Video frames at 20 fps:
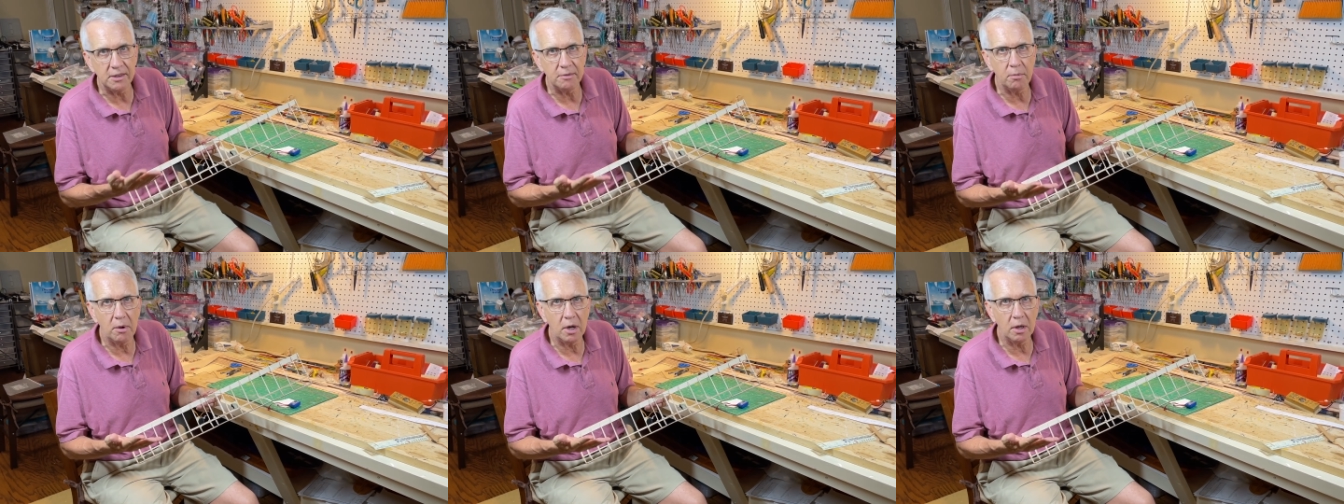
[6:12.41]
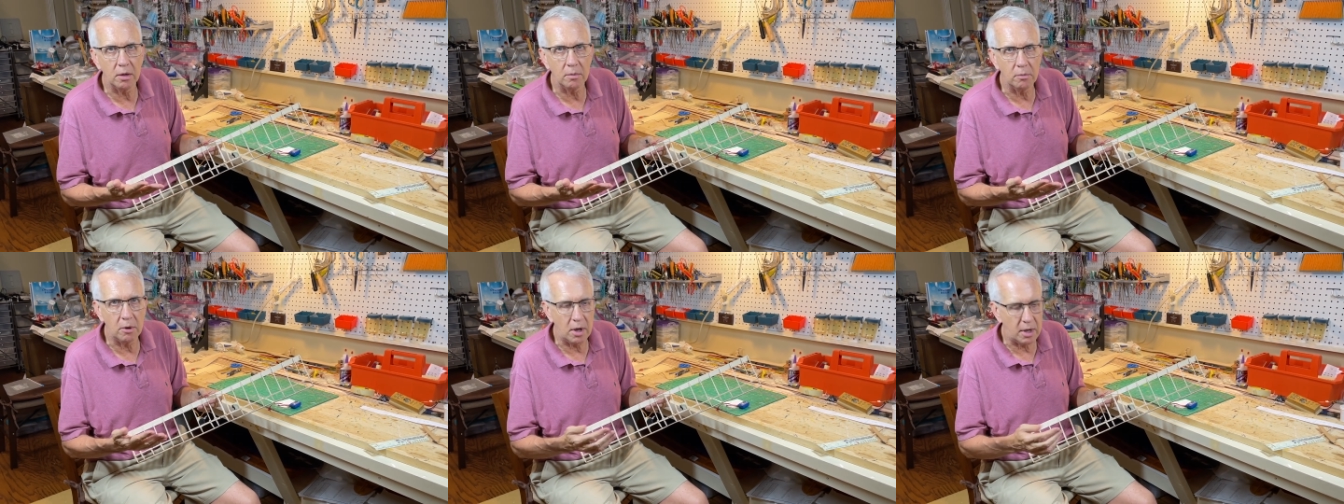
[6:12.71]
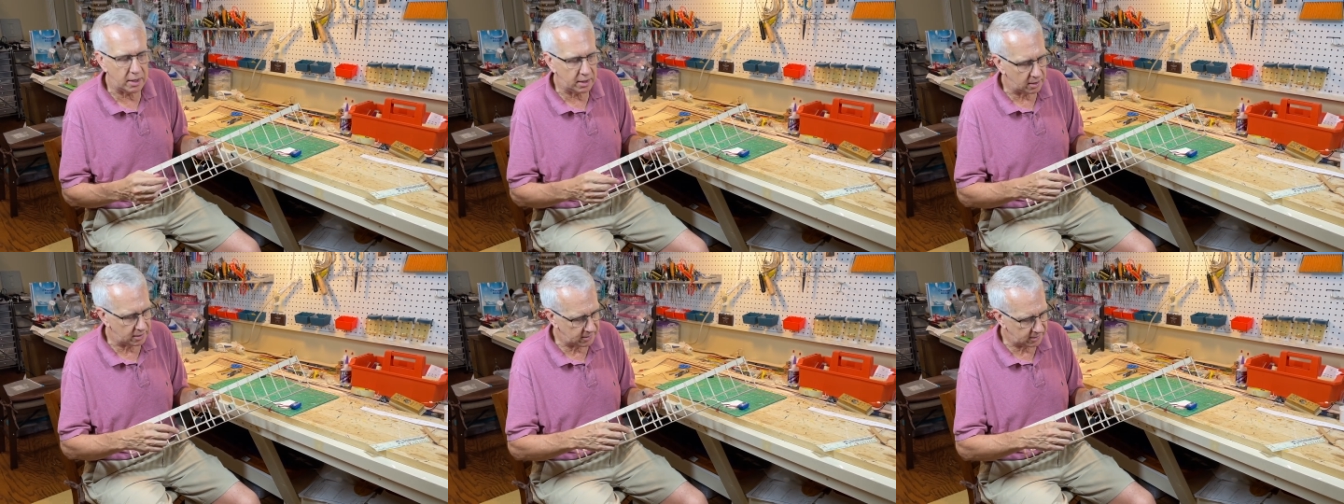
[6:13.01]
smaller
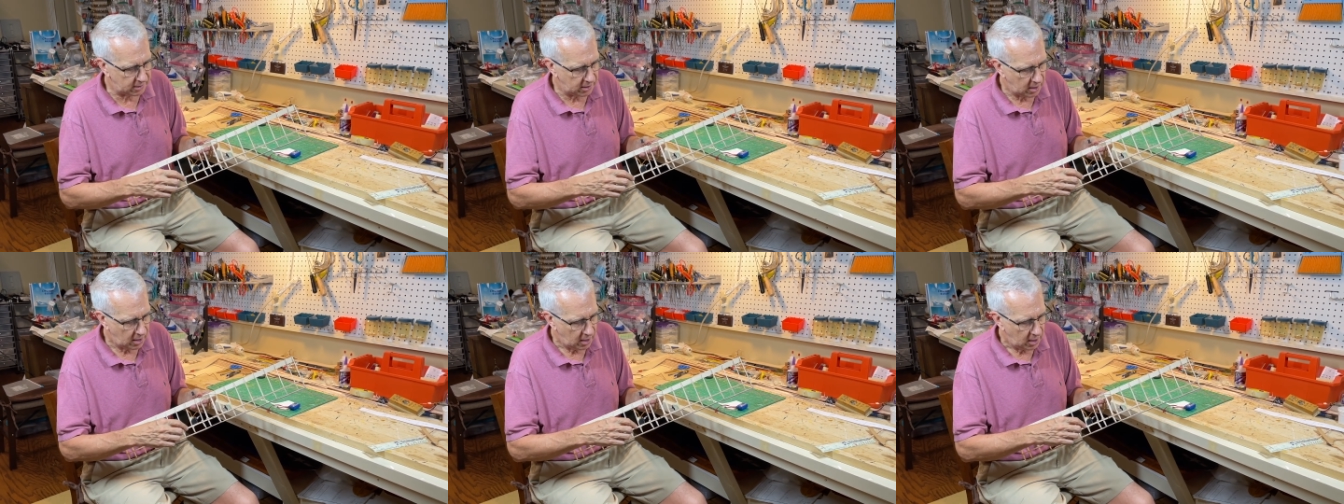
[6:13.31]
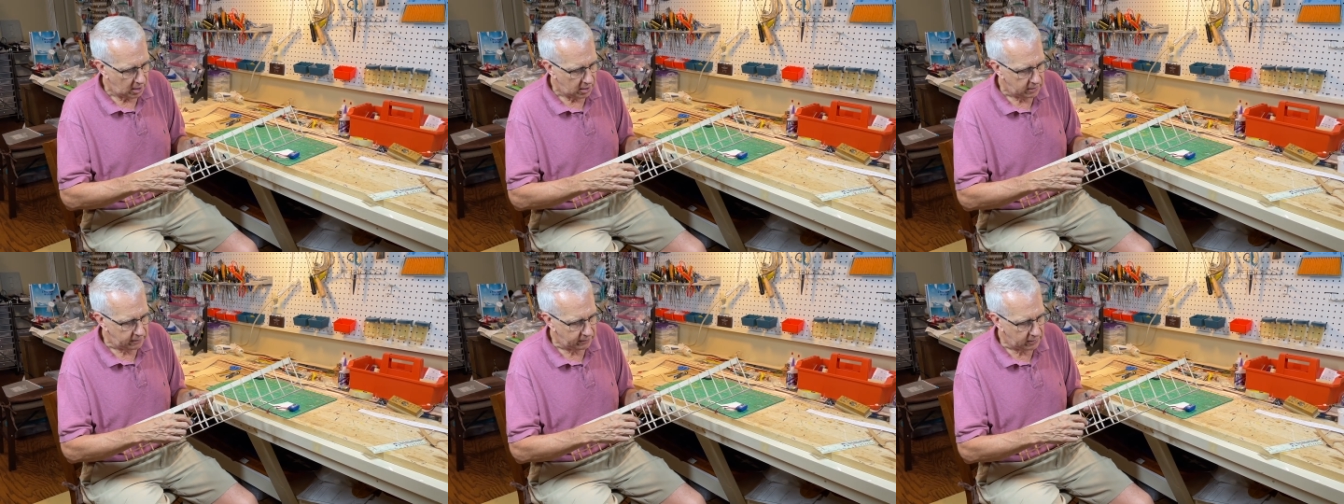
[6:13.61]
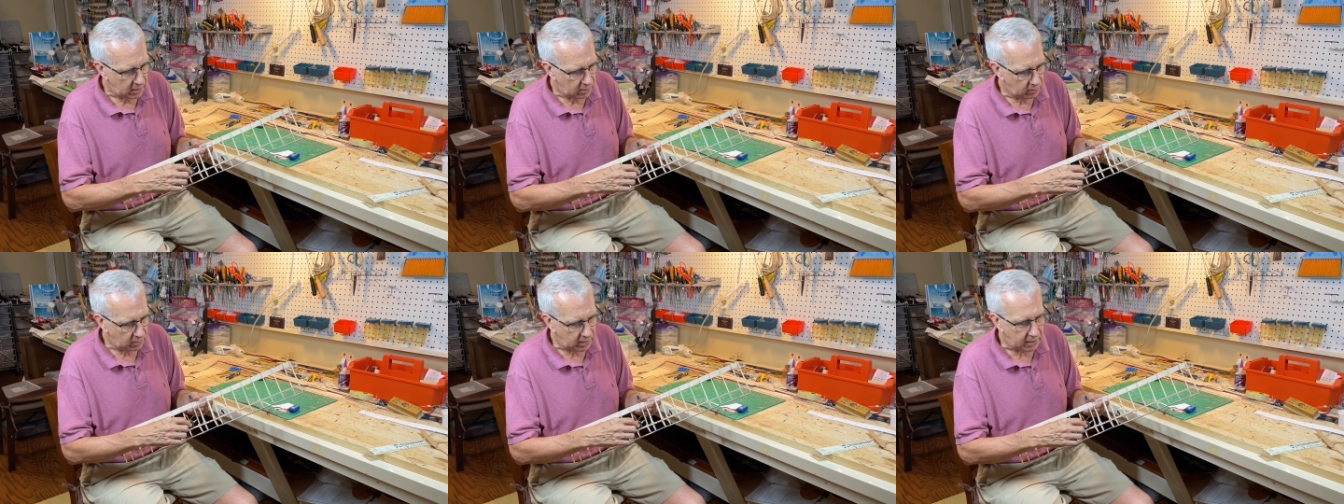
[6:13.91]
models, you've
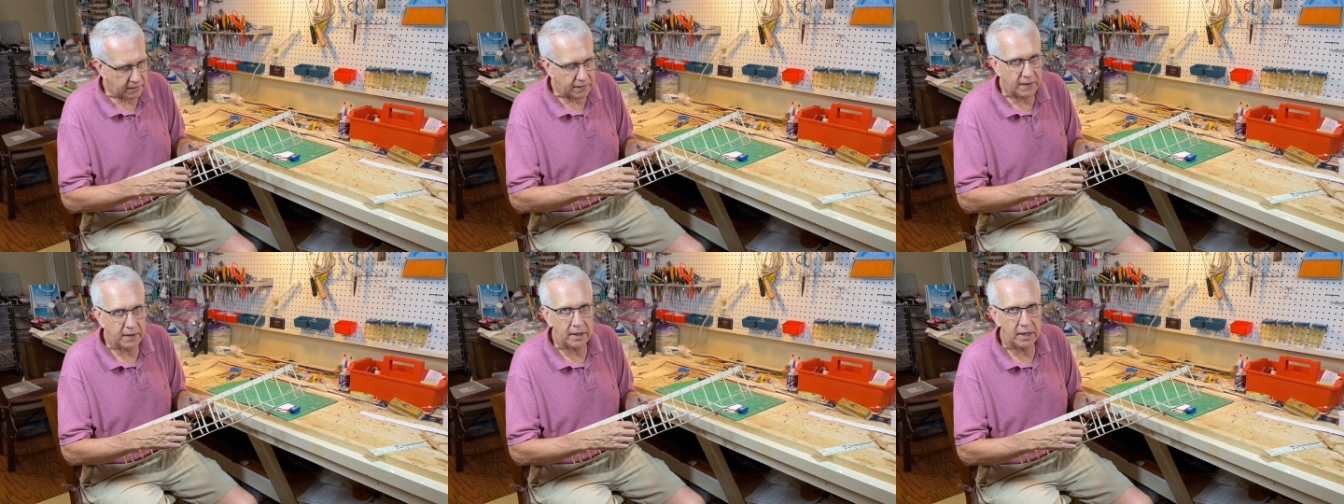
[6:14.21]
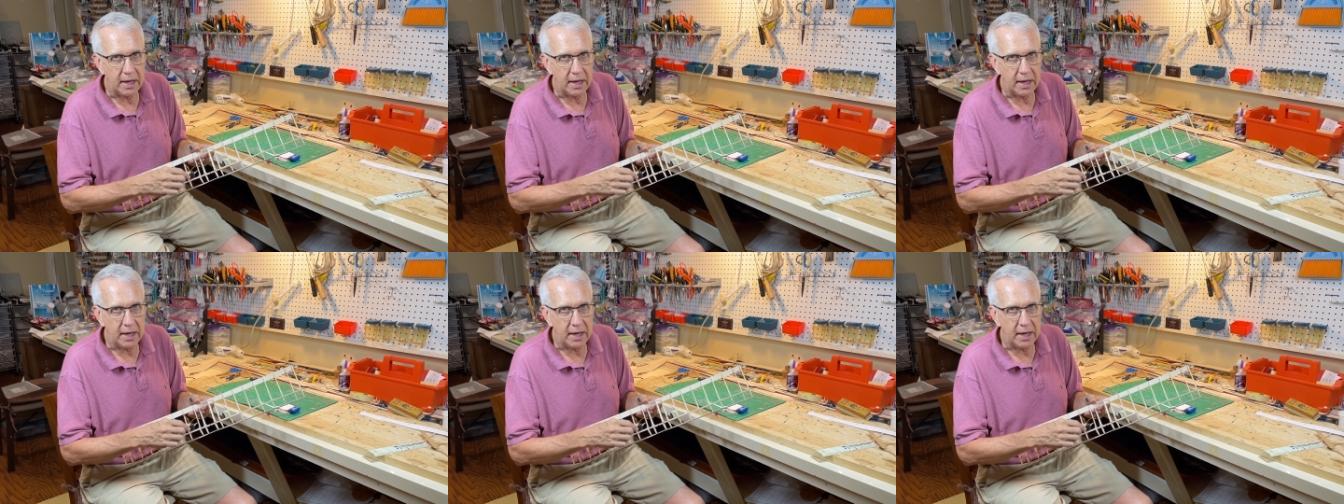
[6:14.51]
got to really think